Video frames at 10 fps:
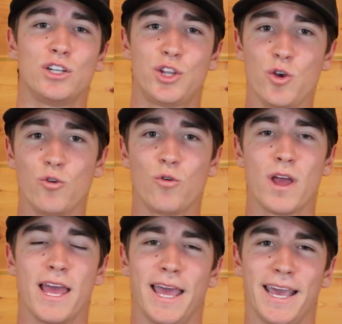Two,
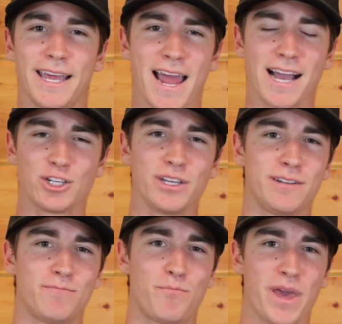it can
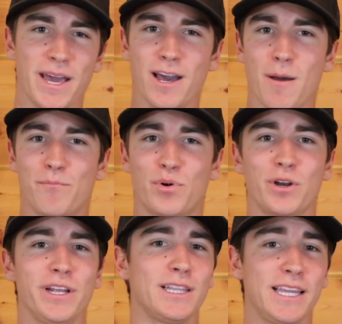actually pick up
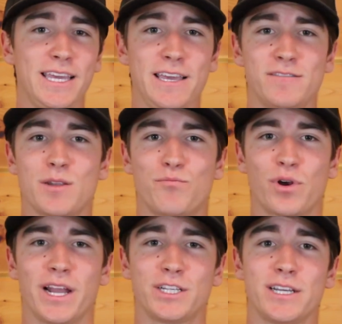burning leaves and
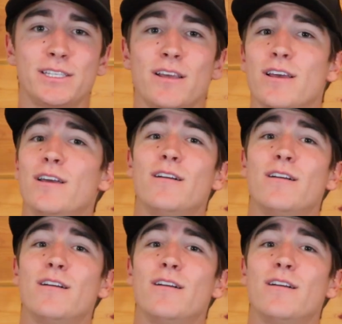branches,